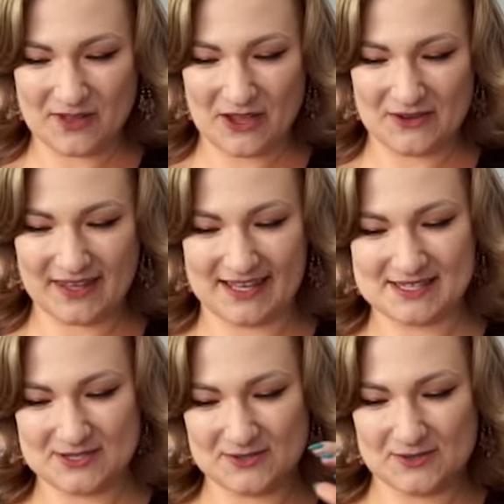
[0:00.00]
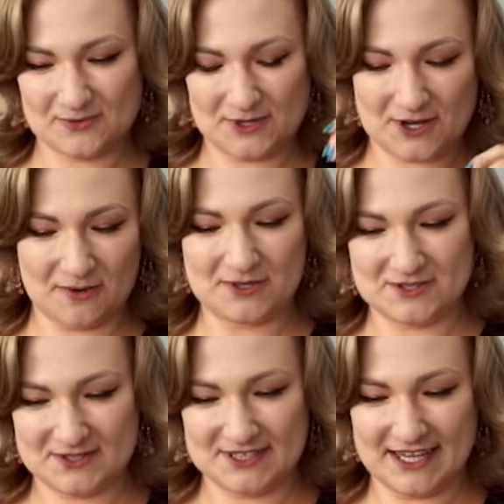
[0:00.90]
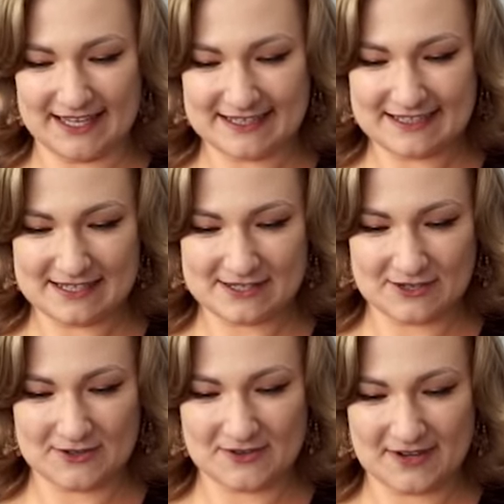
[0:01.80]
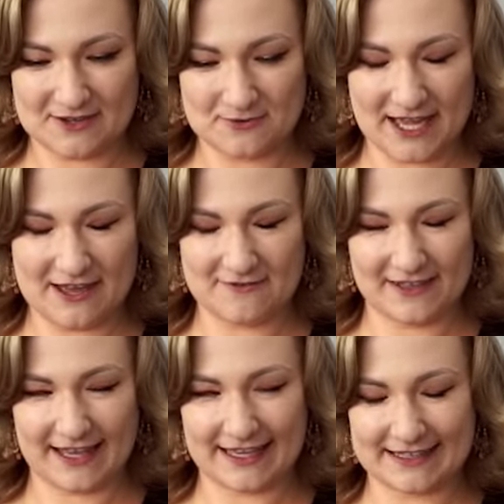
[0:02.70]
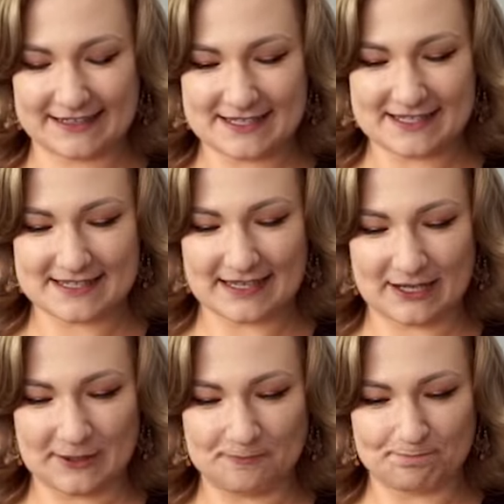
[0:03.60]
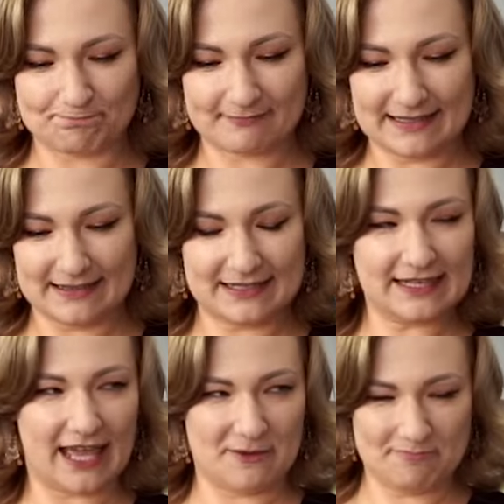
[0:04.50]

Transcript: Okay, so we are coming to the end. So we have, like, this little game.